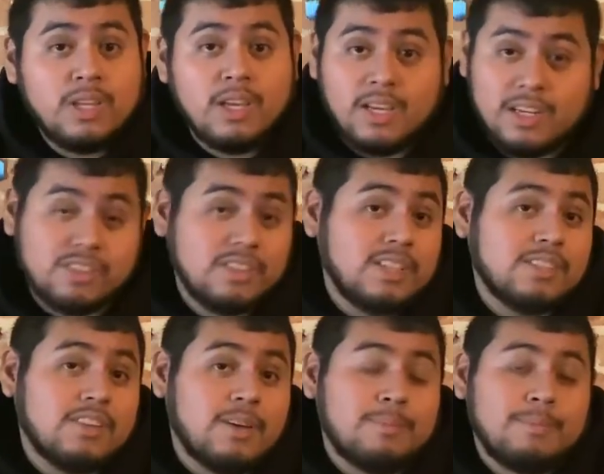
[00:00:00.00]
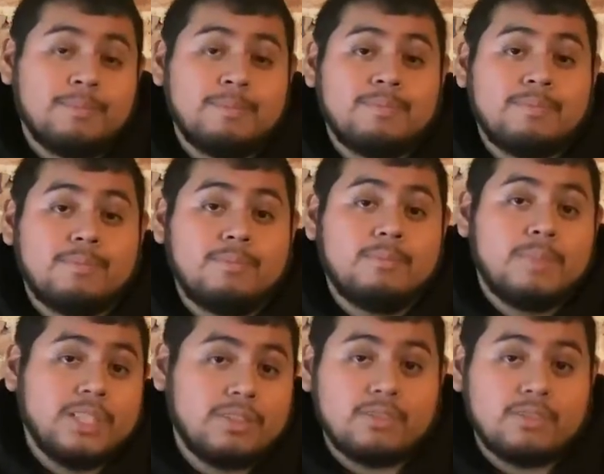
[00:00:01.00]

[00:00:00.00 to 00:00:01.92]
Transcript: and I'll see you next time. Peace.